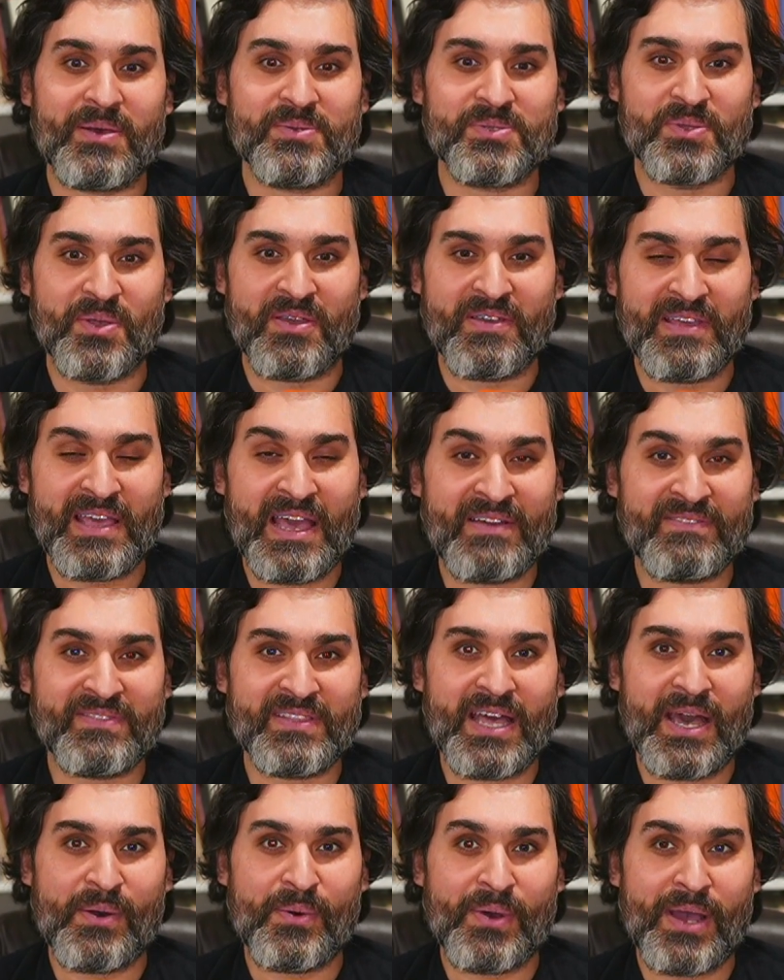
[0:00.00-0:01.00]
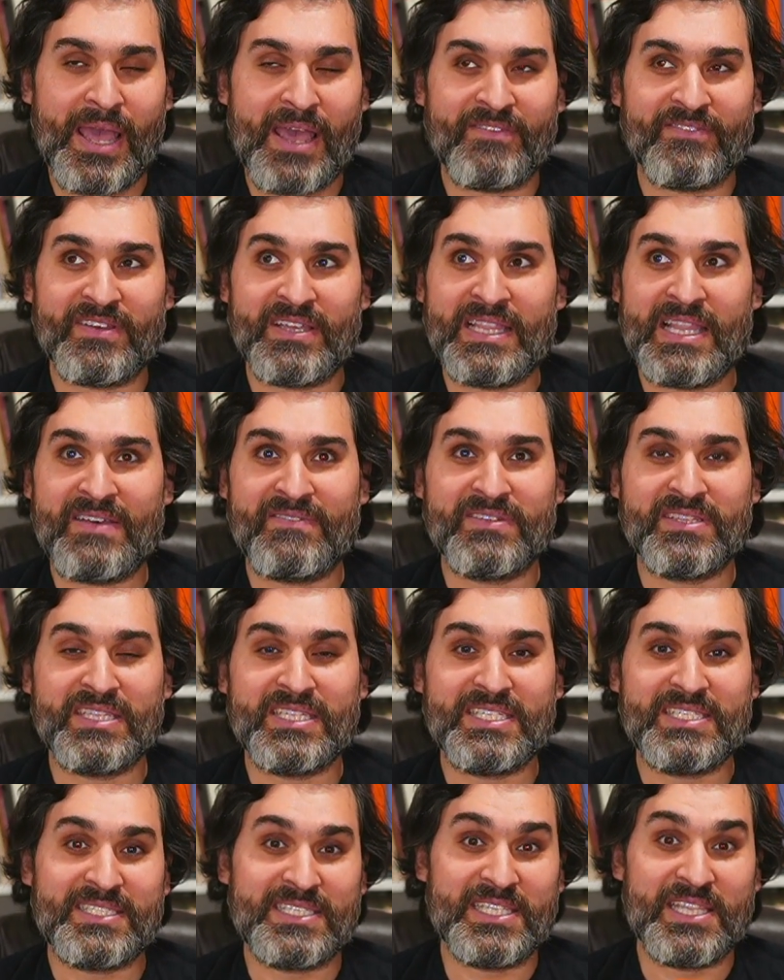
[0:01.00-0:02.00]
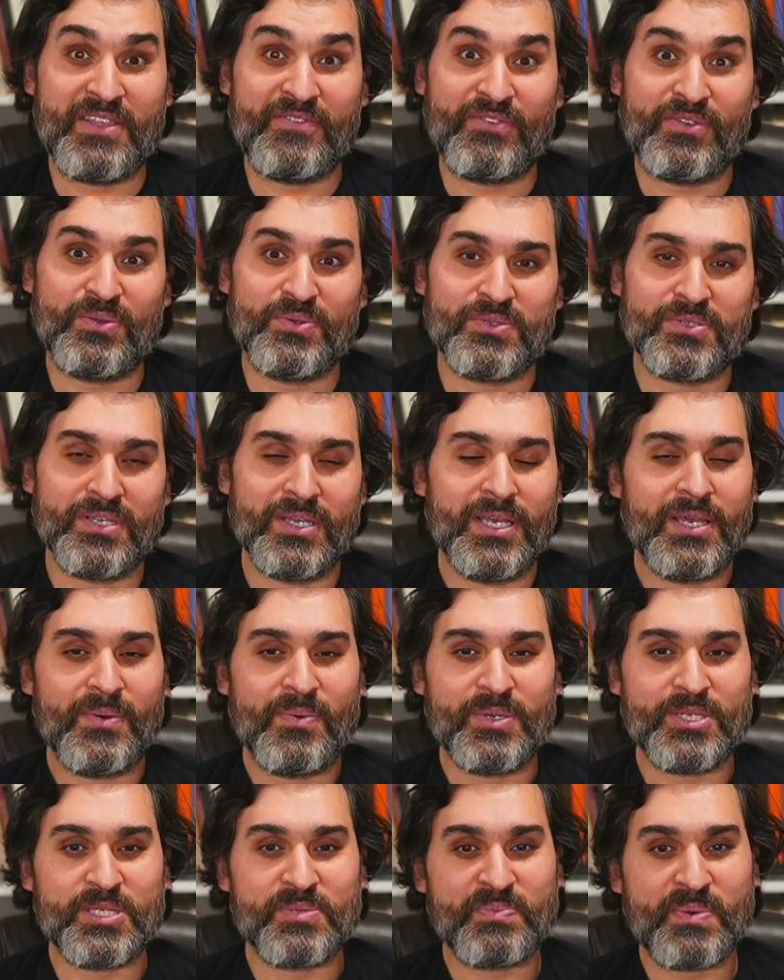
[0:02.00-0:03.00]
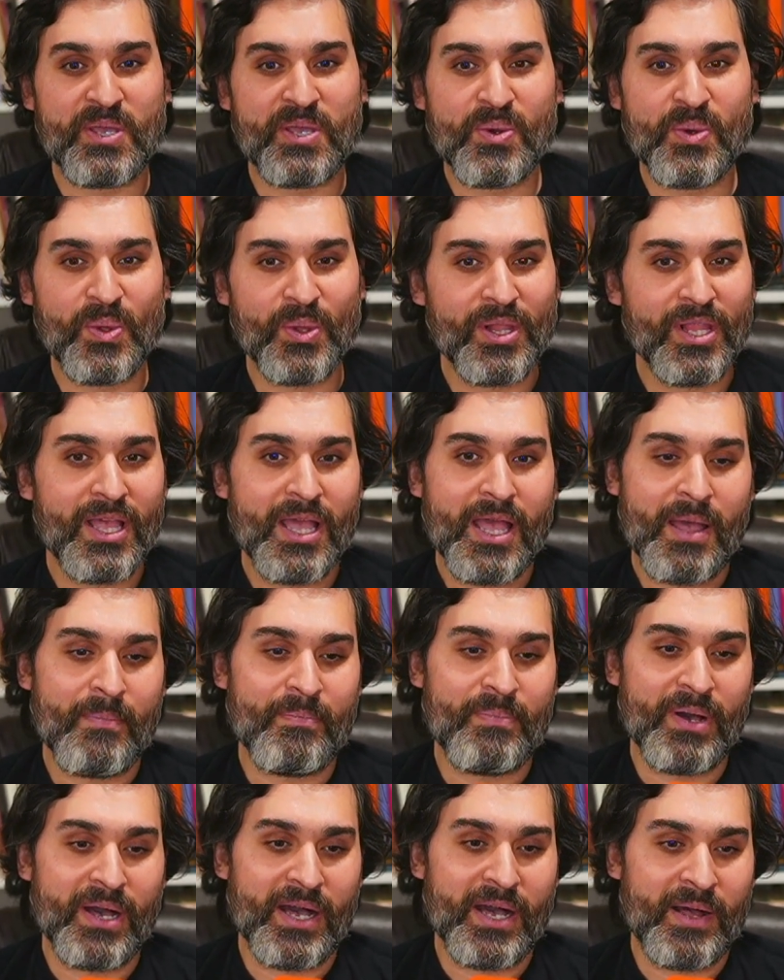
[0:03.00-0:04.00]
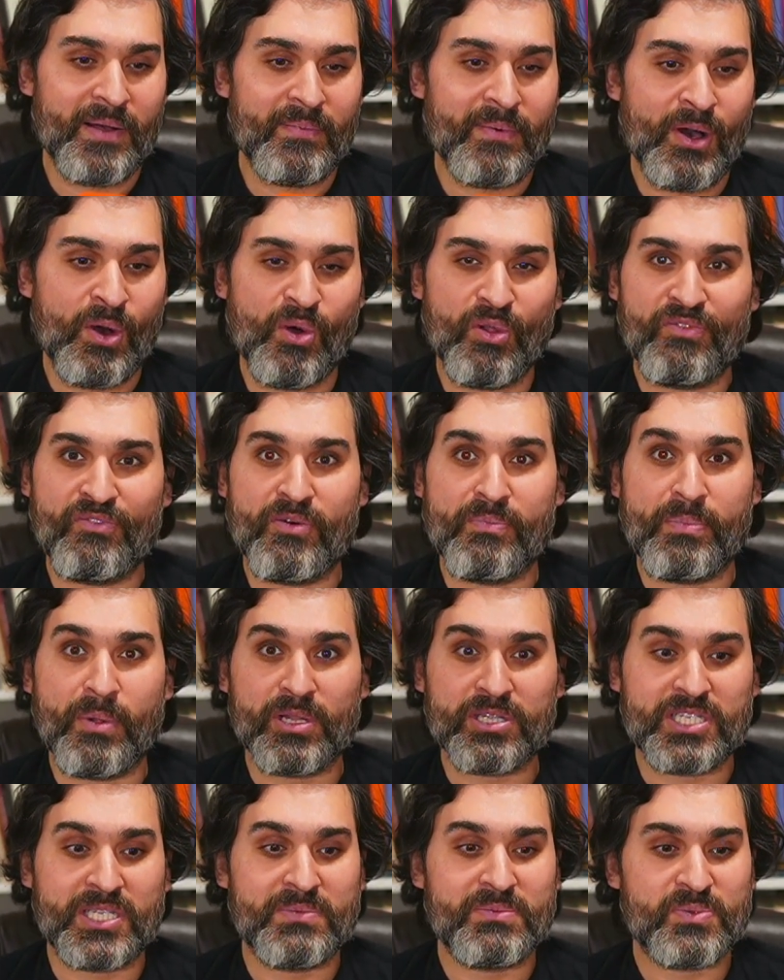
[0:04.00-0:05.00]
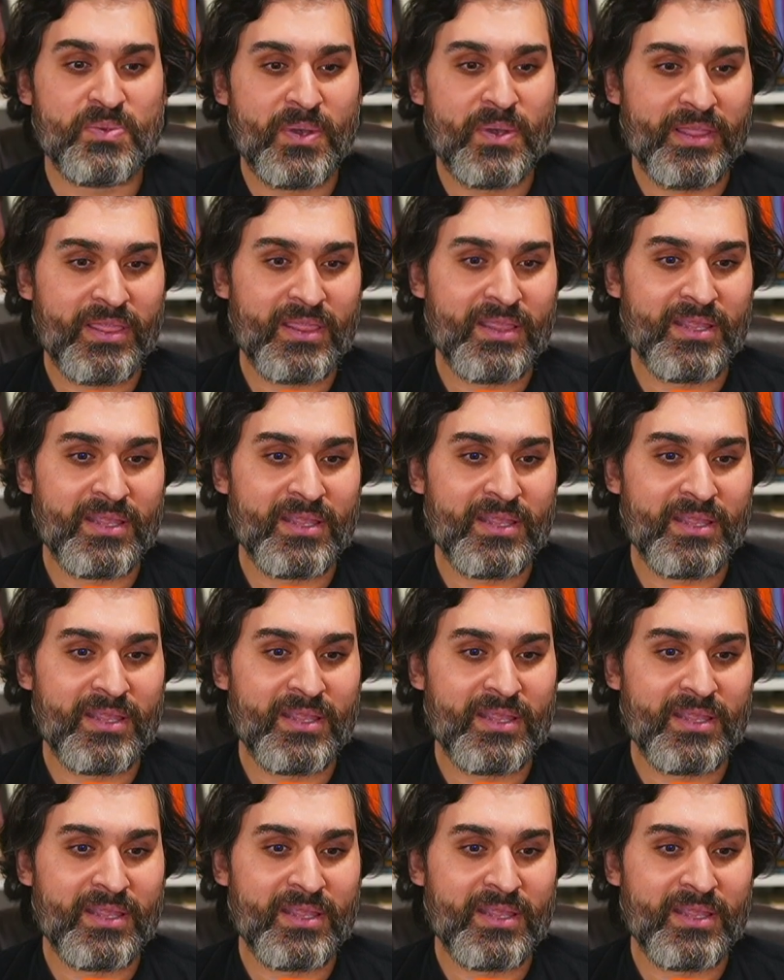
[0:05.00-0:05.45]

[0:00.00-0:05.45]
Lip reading: So I have 11 nieces and nephews, which is pretty cool, but a whole football team's worth.